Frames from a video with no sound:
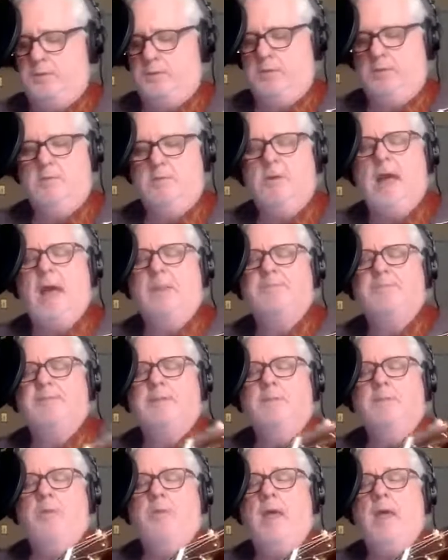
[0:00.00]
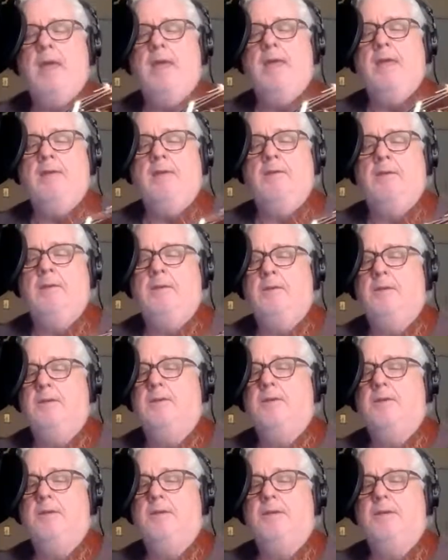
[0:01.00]
She wraps a
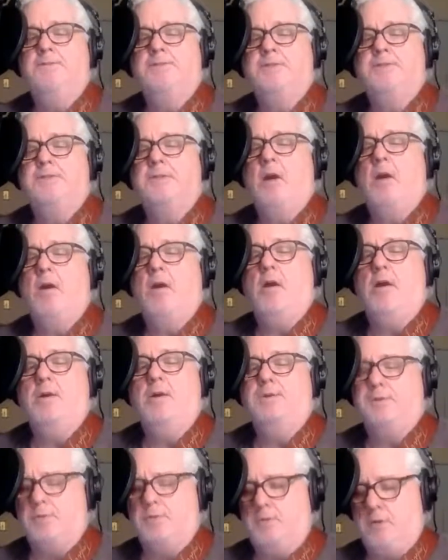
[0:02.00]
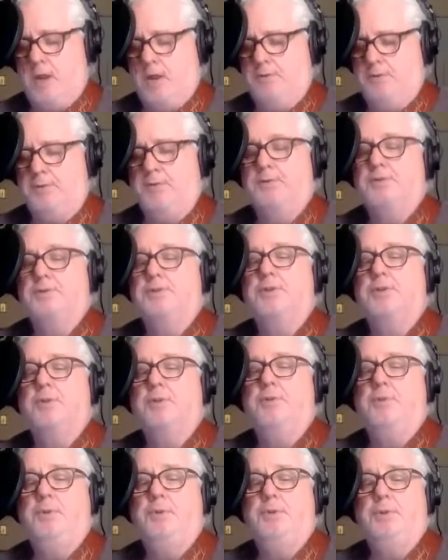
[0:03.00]
blanket of stars around her
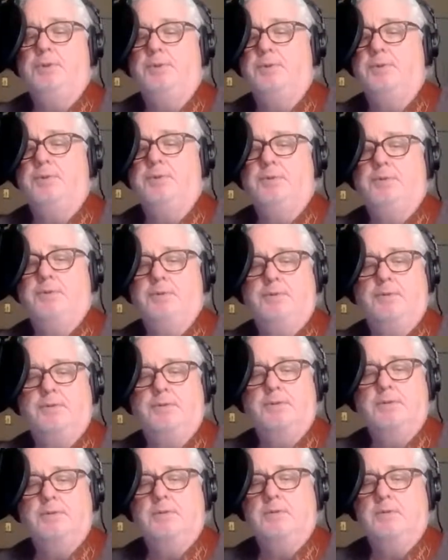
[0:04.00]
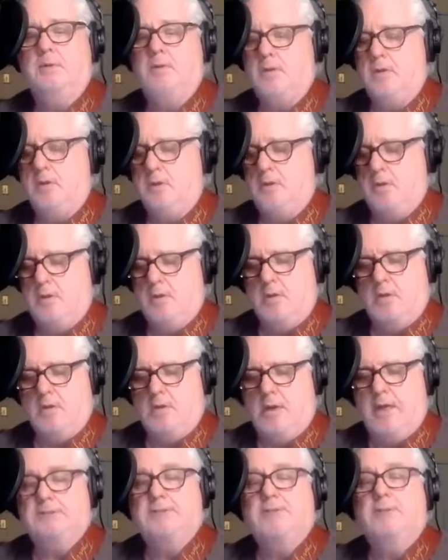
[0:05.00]
shoulders,
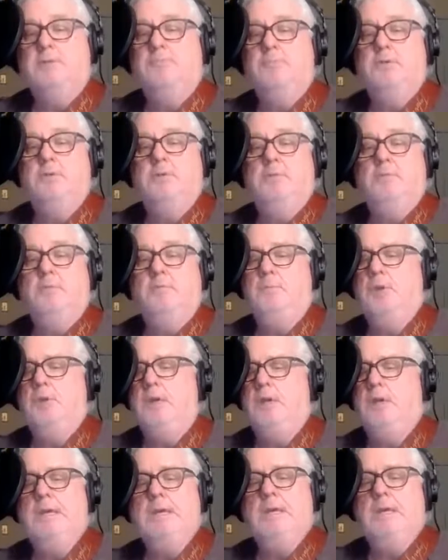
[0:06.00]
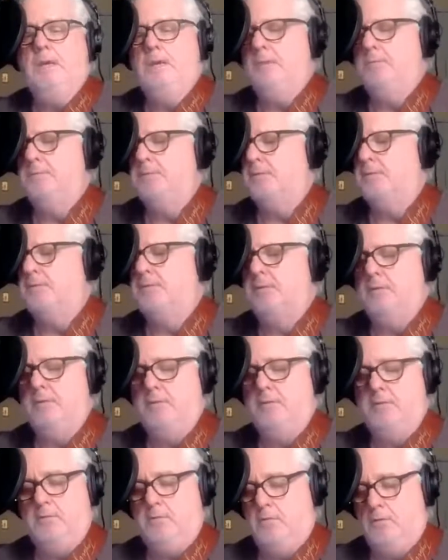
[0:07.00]
lets the moonbeams
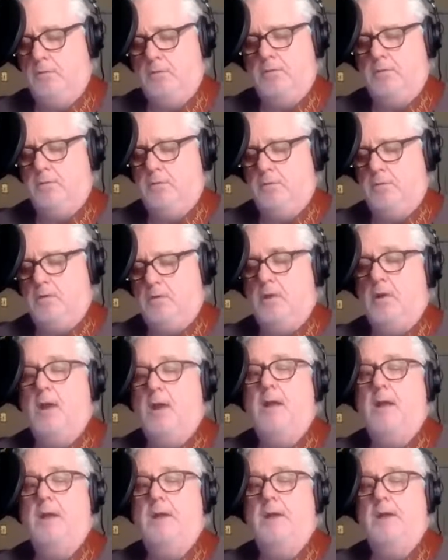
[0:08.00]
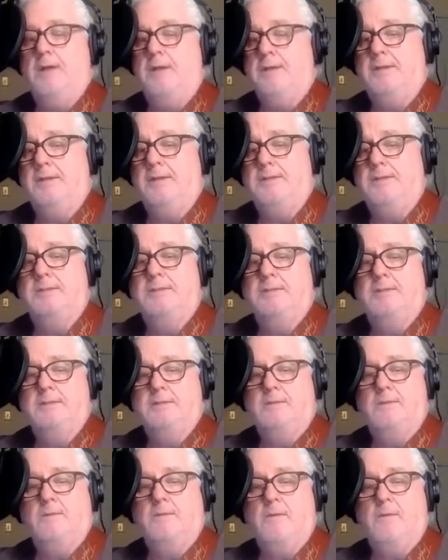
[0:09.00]

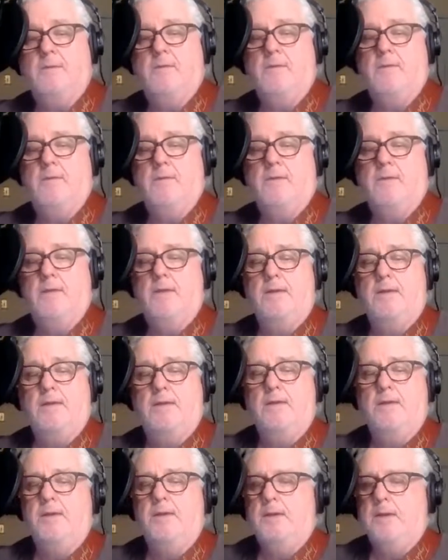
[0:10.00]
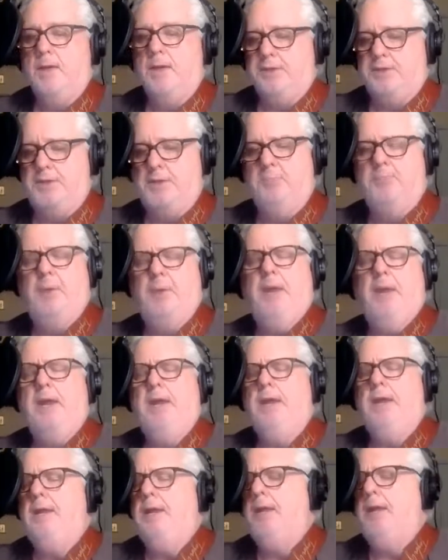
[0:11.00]
eyes. She
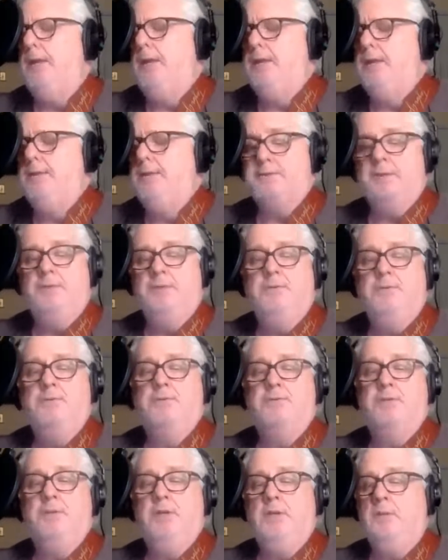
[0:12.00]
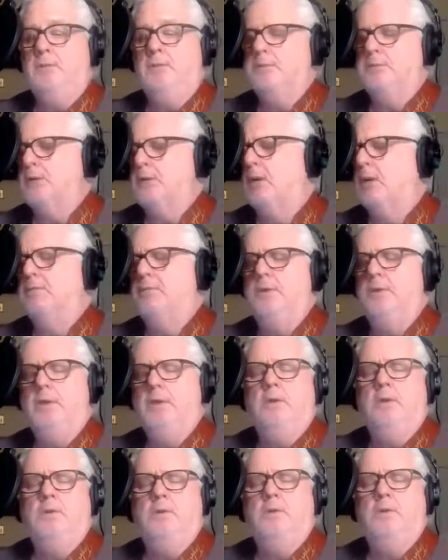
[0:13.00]
bathes in dreams
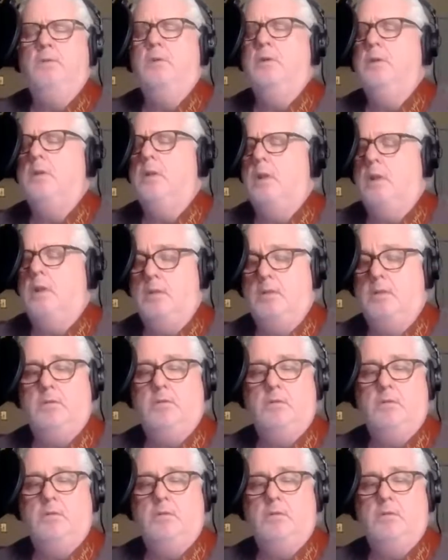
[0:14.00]
of renewal,